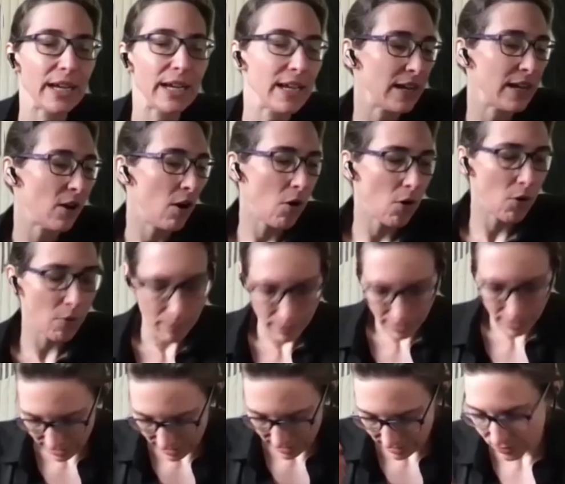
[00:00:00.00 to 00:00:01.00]
get home
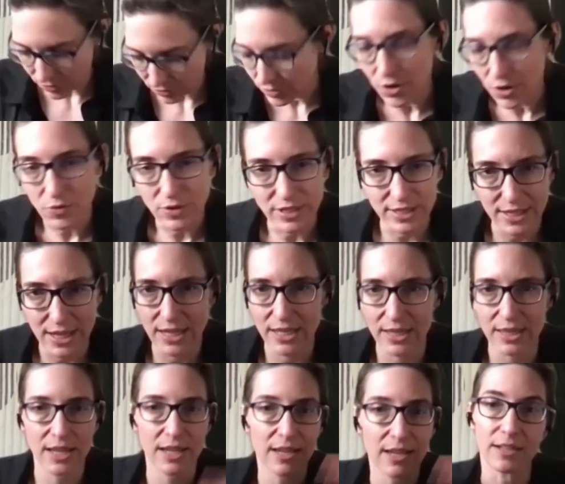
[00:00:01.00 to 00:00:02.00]
and I don't notice
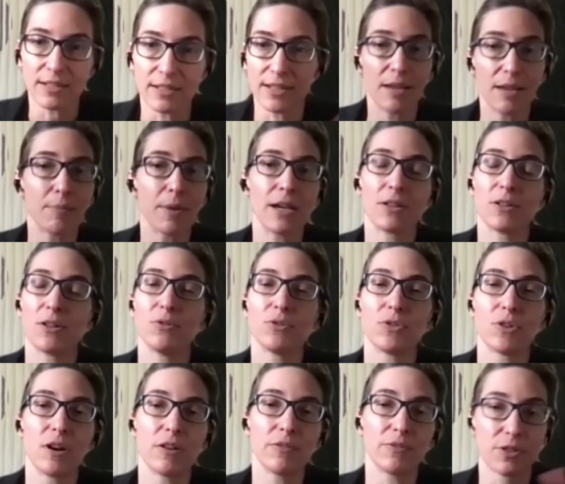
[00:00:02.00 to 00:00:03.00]
anything. I take my clothes
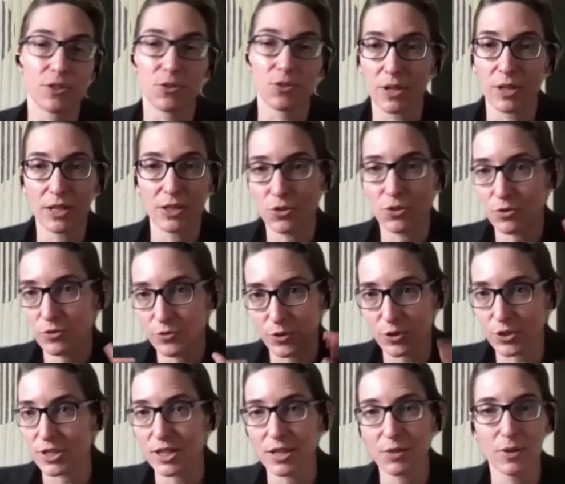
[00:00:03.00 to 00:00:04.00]
off. That's what I do
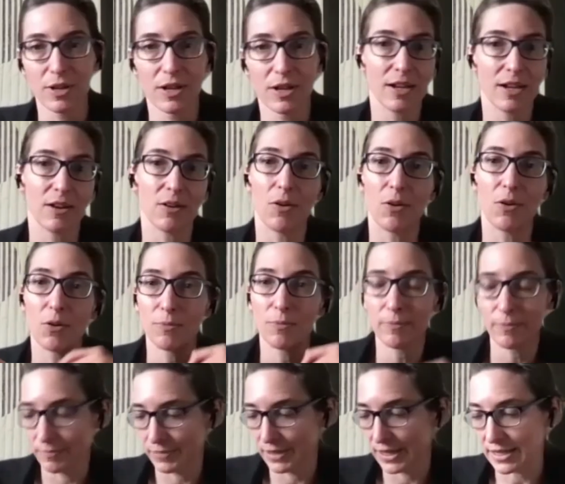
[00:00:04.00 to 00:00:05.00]
first thing when I get home.
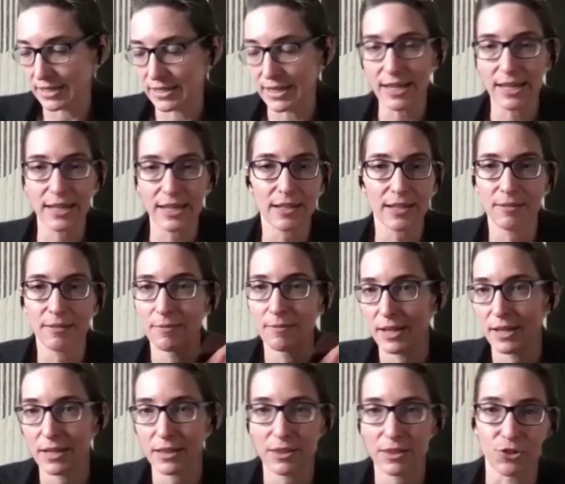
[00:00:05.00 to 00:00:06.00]
Get naked,
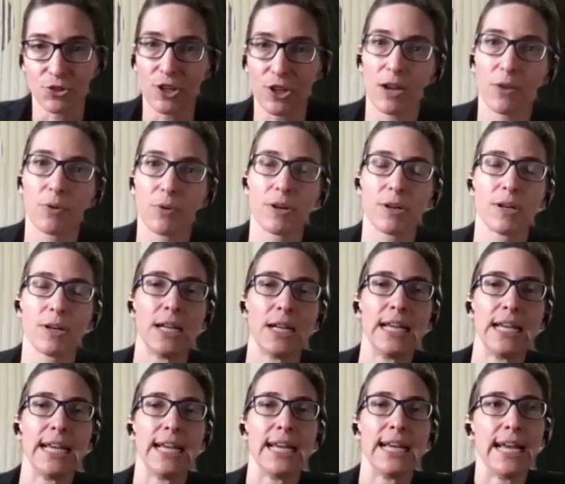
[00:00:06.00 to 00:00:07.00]
hit the shower,
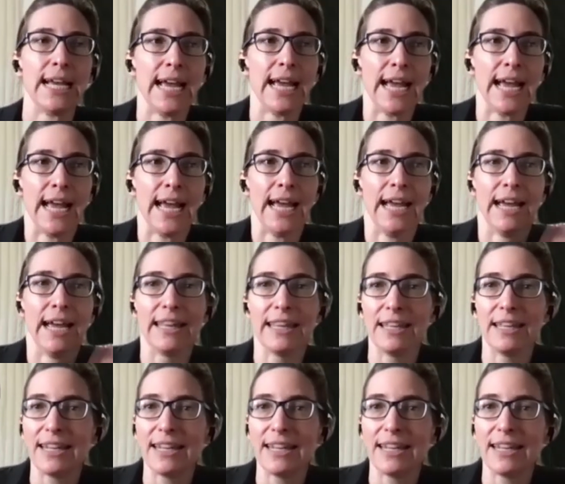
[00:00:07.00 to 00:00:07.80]
and then